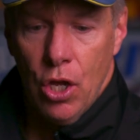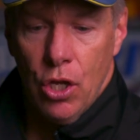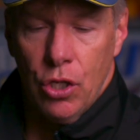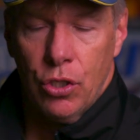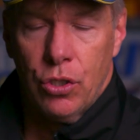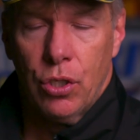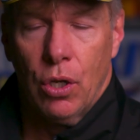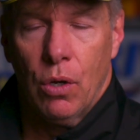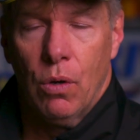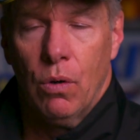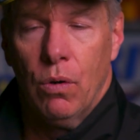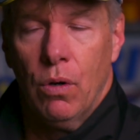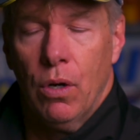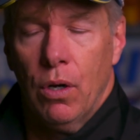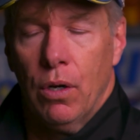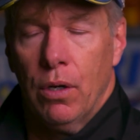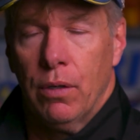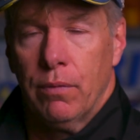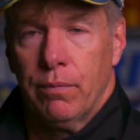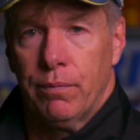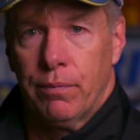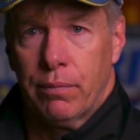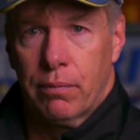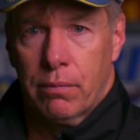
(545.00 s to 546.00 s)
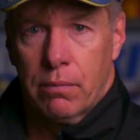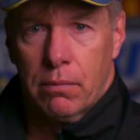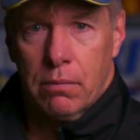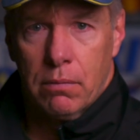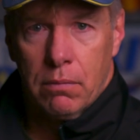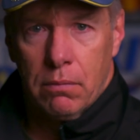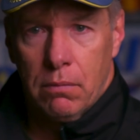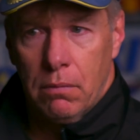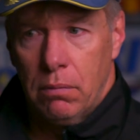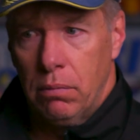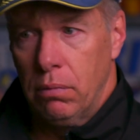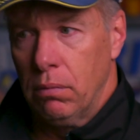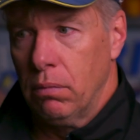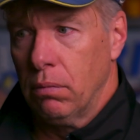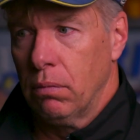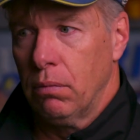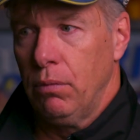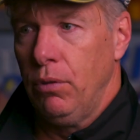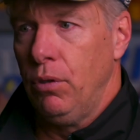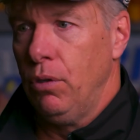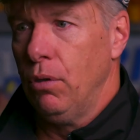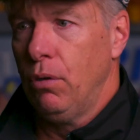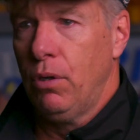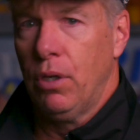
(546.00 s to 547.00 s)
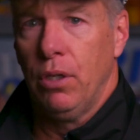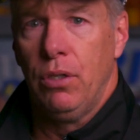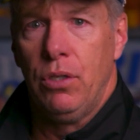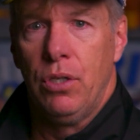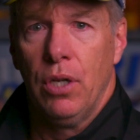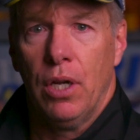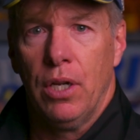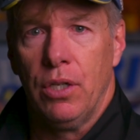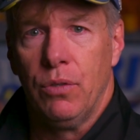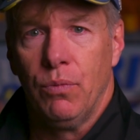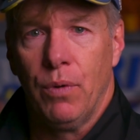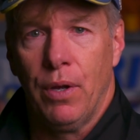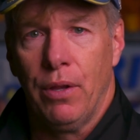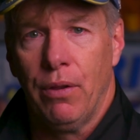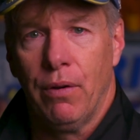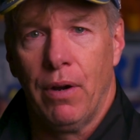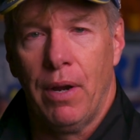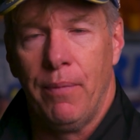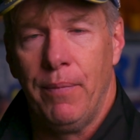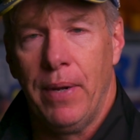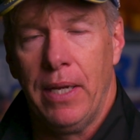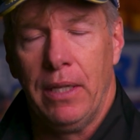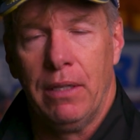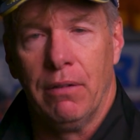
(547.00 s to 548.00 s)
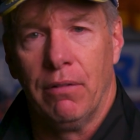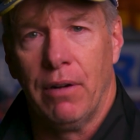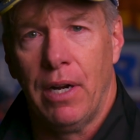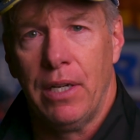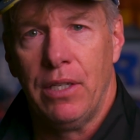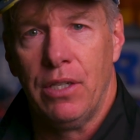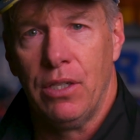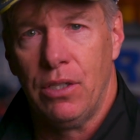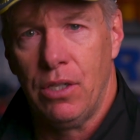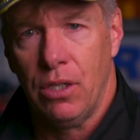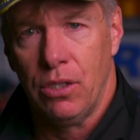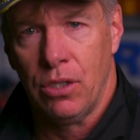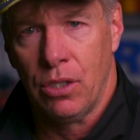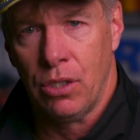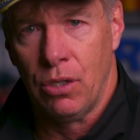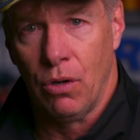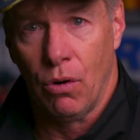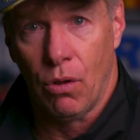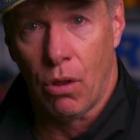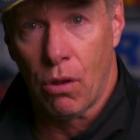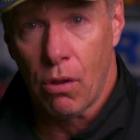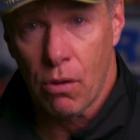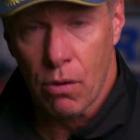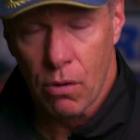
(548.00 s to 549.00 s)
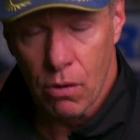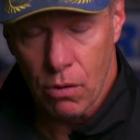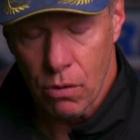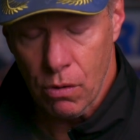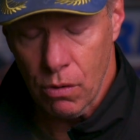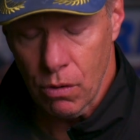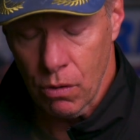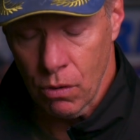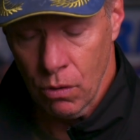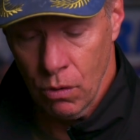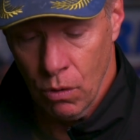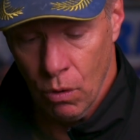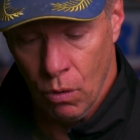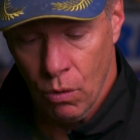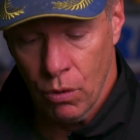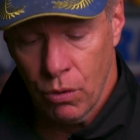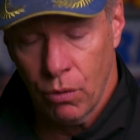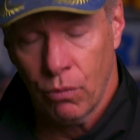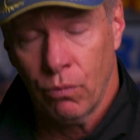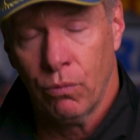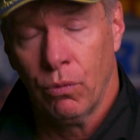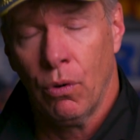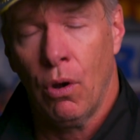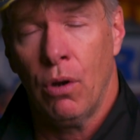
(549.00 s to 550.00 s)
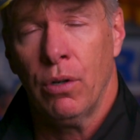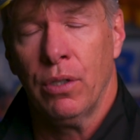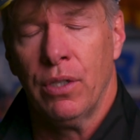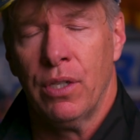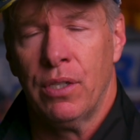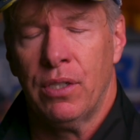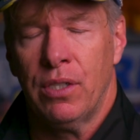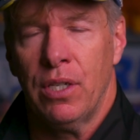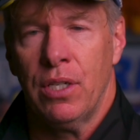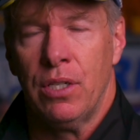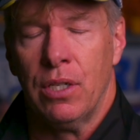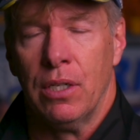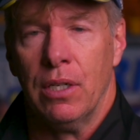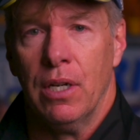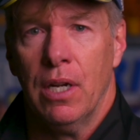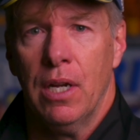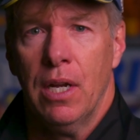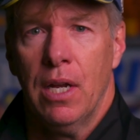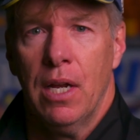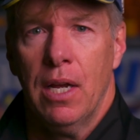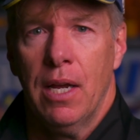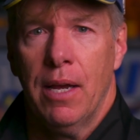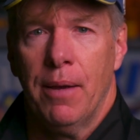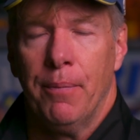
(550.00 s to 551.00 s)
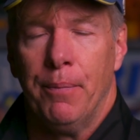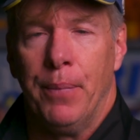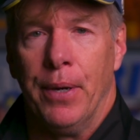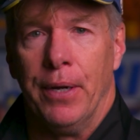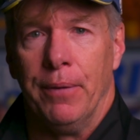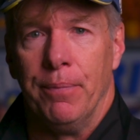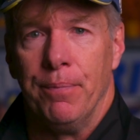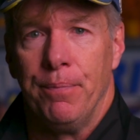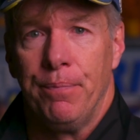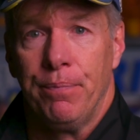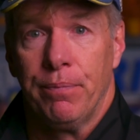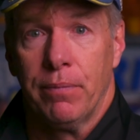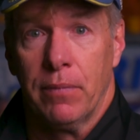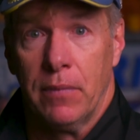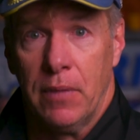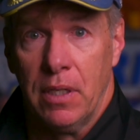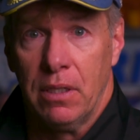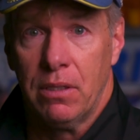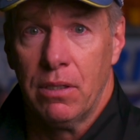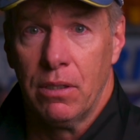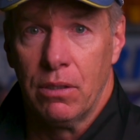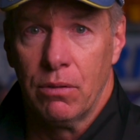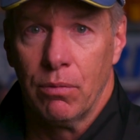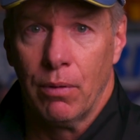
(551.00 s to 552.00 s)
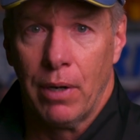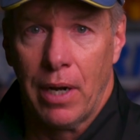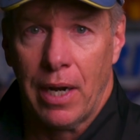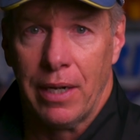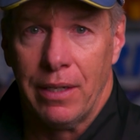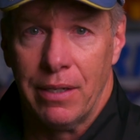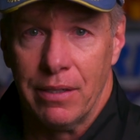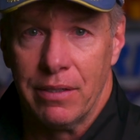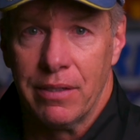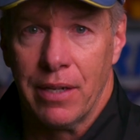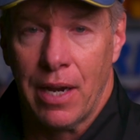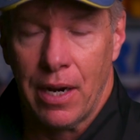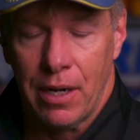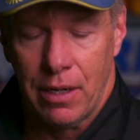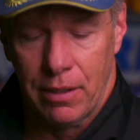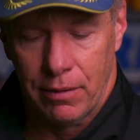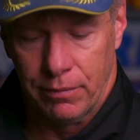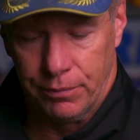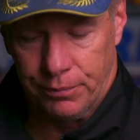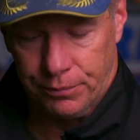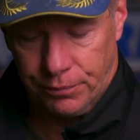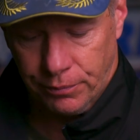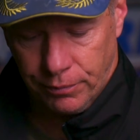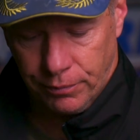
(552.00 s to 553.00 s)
So you could judge whether I made the right decision or the wrong decision, but this is what I decided.